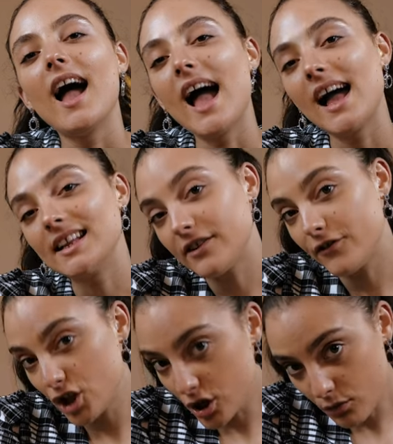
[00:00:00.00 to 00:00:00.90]
And if
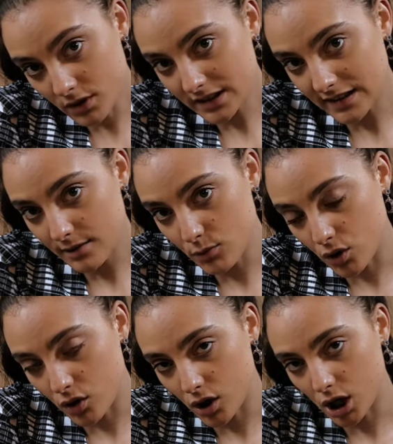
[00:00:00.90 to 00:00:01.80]
you want to see
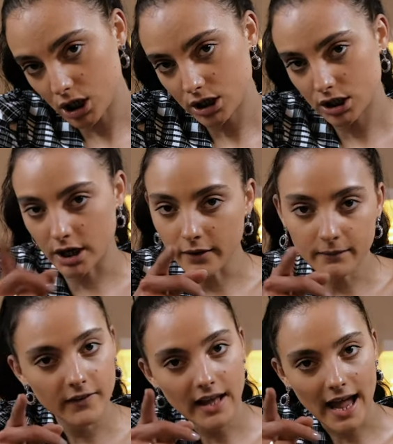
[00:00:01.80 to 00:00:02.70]
more, don't
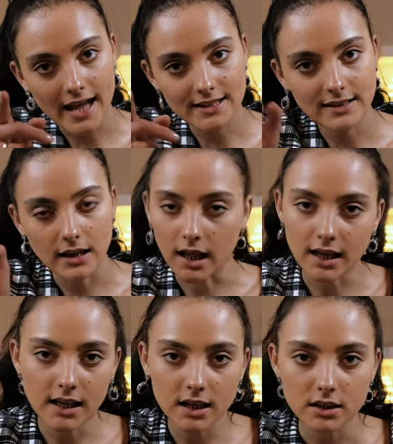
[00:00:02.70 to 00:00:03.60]
forget to
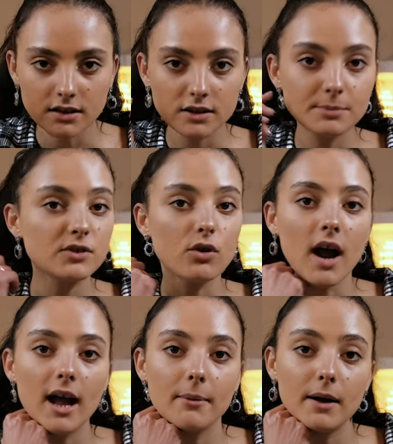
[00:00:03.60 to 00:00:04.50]
like,
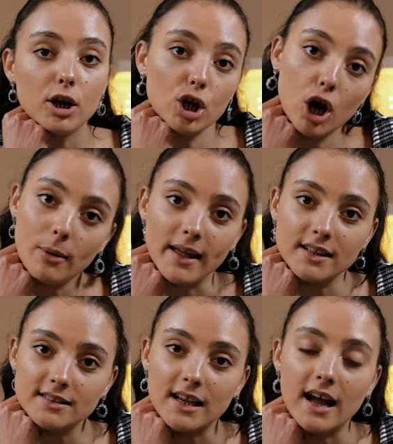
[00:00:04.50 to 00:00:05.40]
subscribe, and
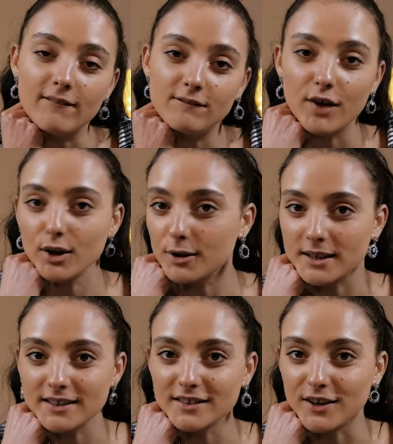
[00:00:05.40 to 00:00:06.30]
comment, and follow
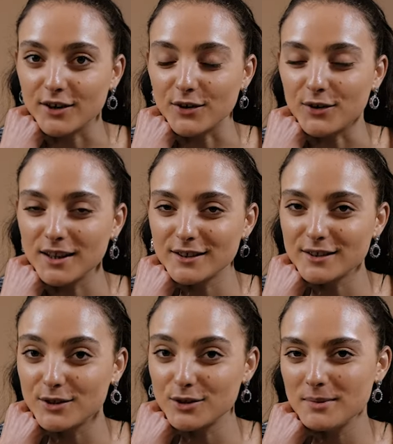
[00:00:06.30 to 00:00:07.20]
us on all our
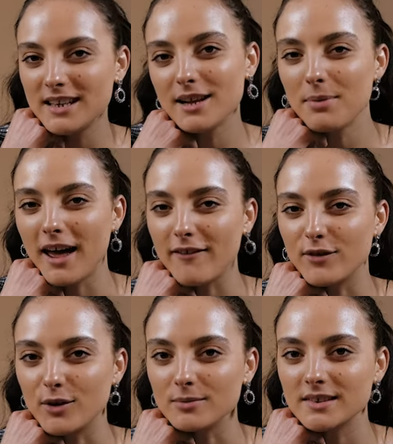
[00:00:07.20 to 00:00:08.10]
social media
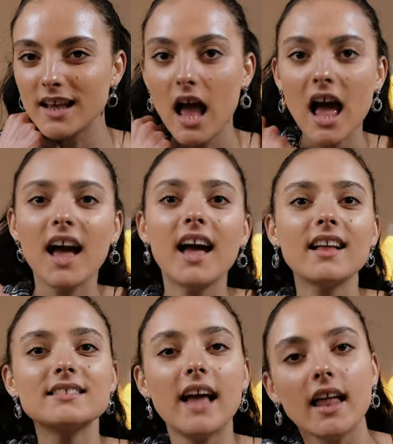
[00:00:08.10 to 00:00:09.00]
platforms.
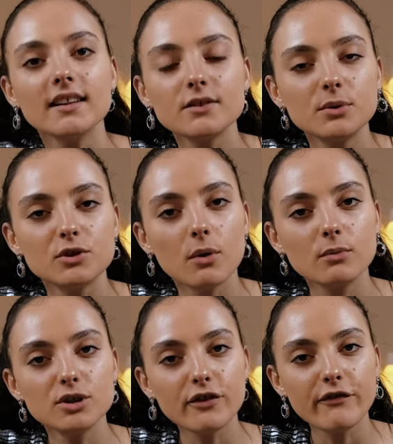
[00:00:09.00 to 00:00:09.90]
And tell us which one
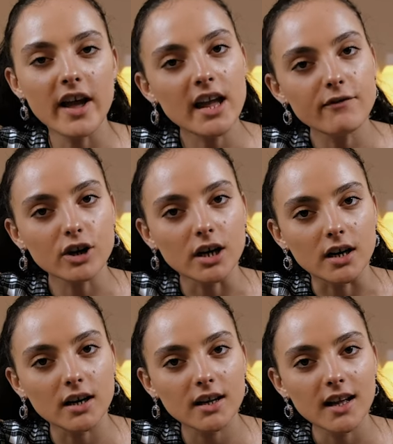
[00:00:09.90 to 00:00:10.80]
was your
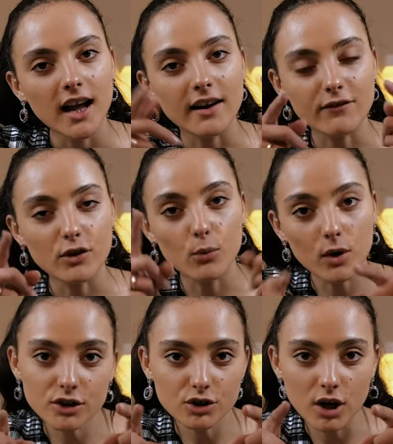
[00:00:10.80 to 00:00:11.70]
favourite. And if you
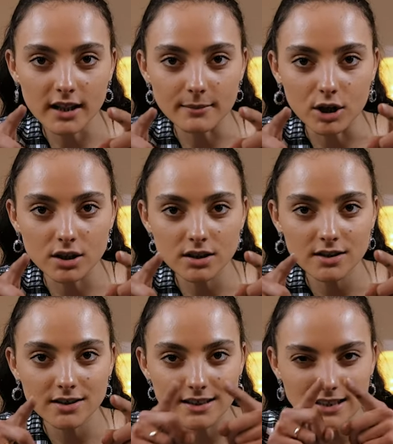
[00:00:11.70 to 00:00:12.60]
want to try them on,
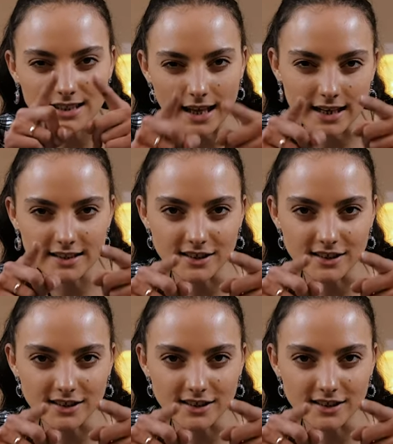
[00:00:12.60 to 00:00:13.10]
get in